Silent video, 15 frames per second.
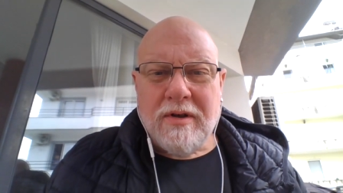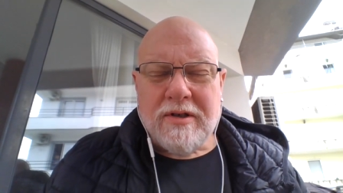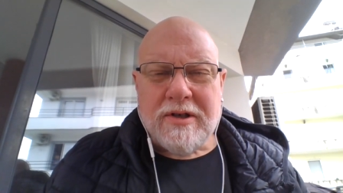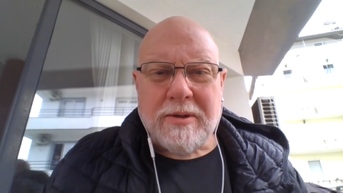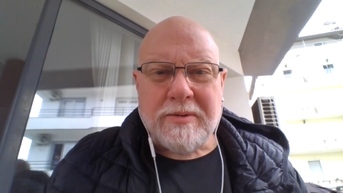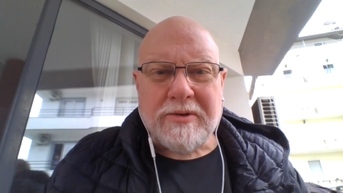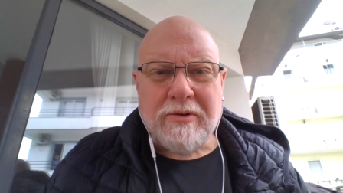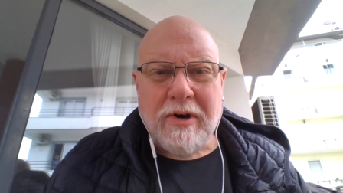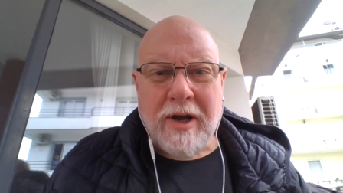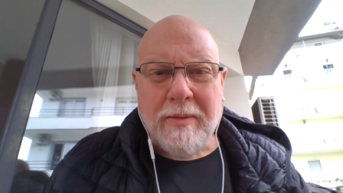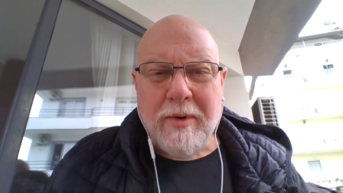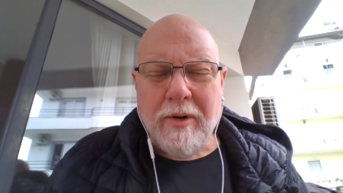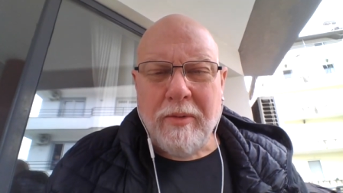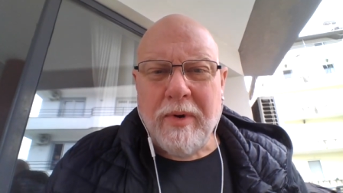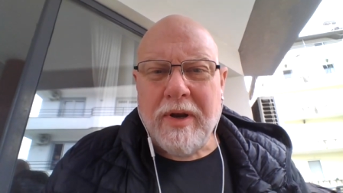subscribe
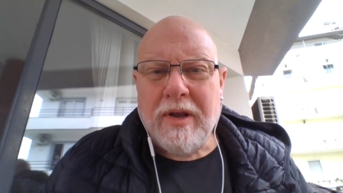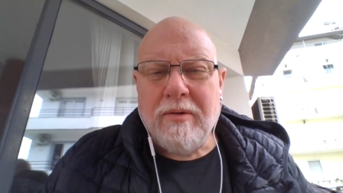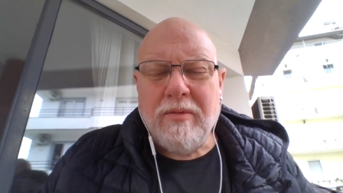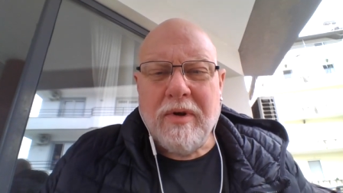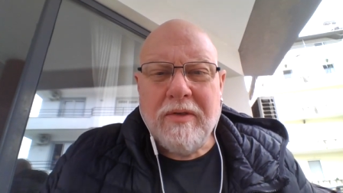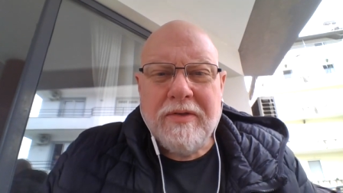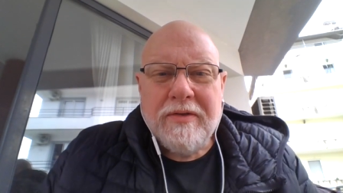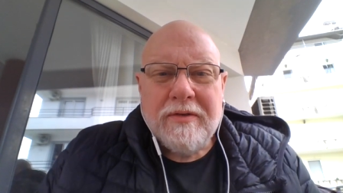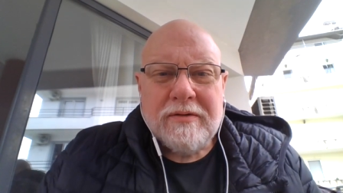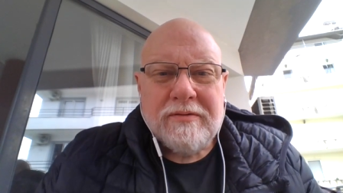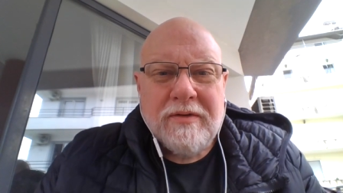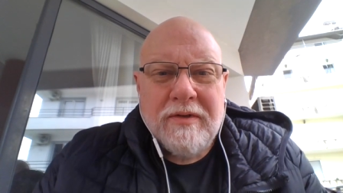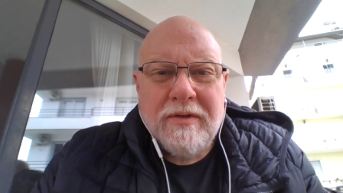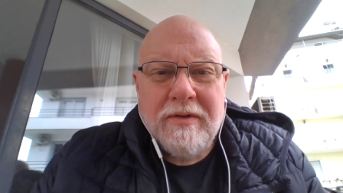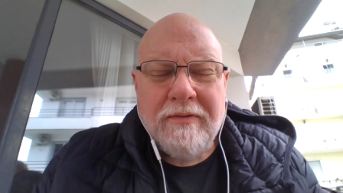already with
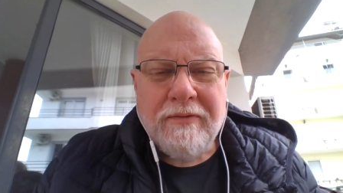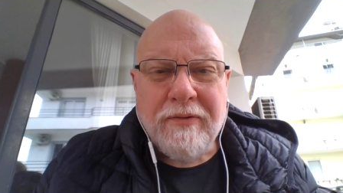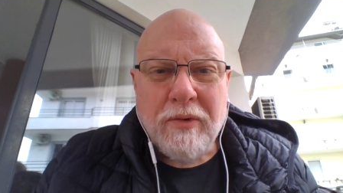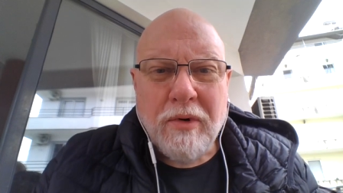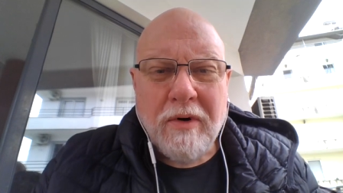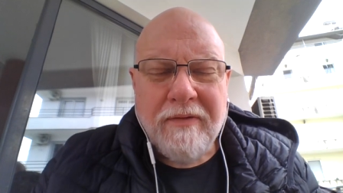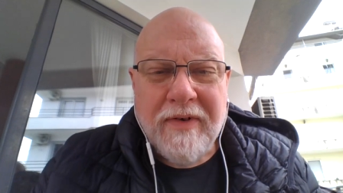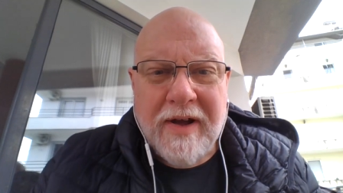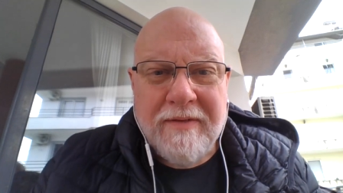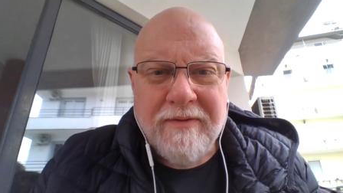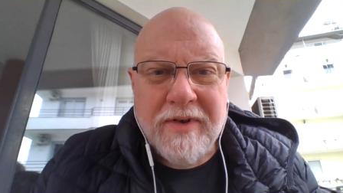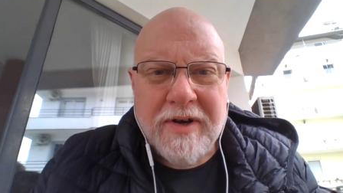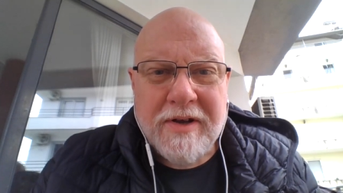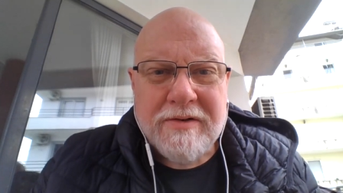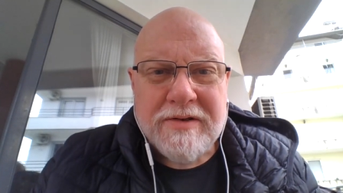4 or 5
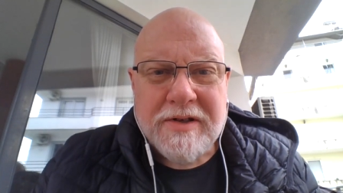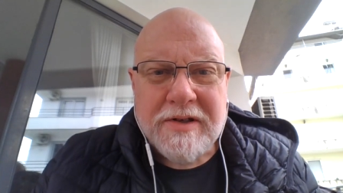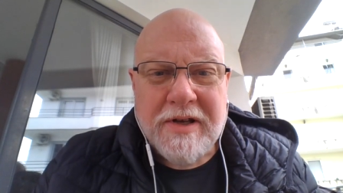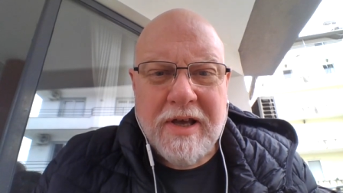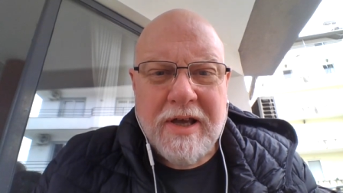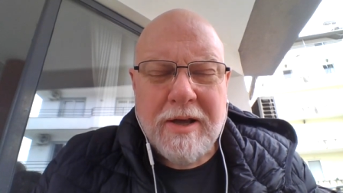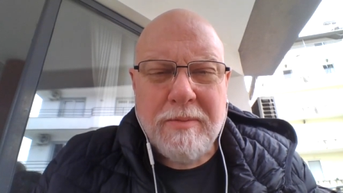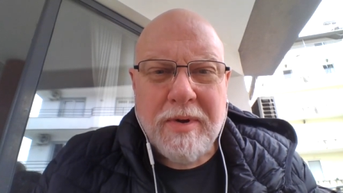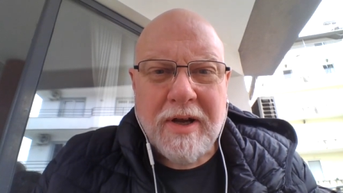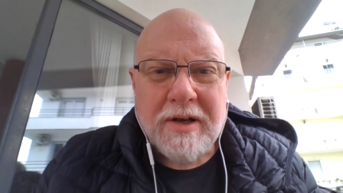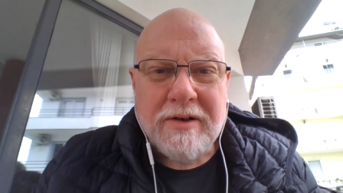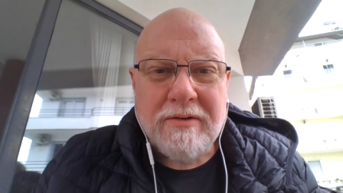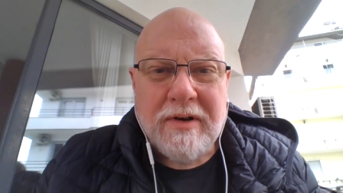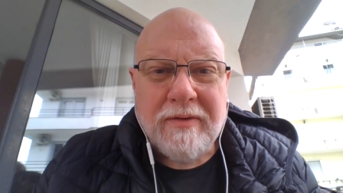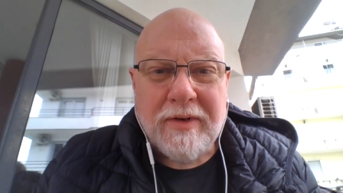videos a day, but I
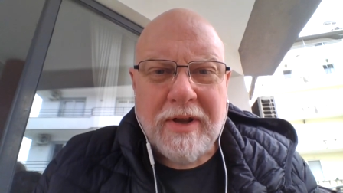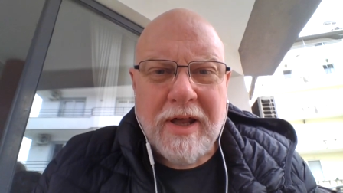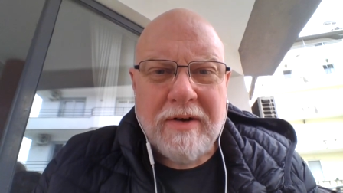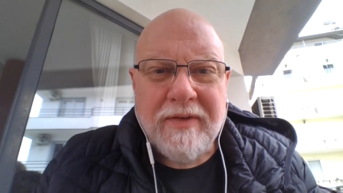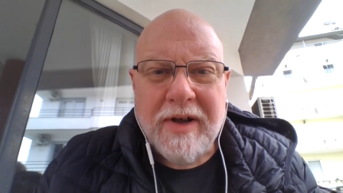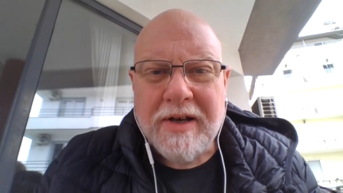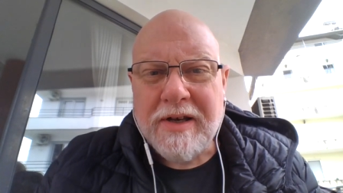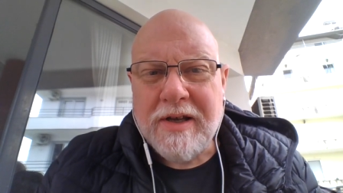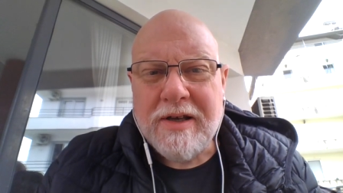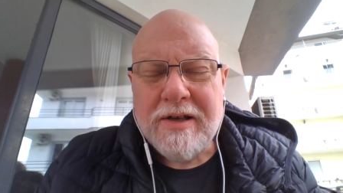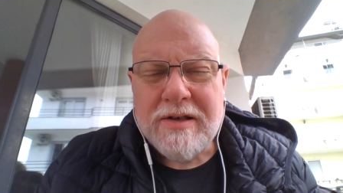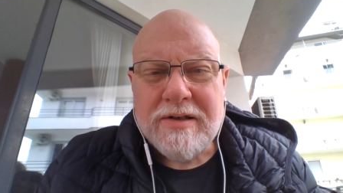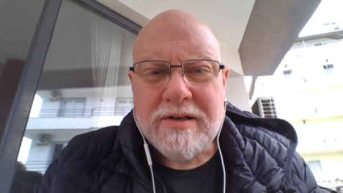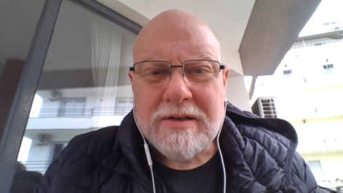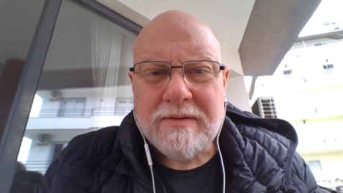do have a lot of
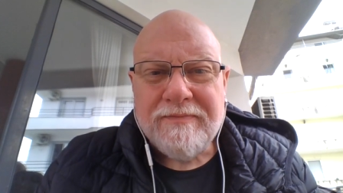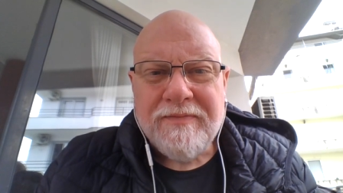ideas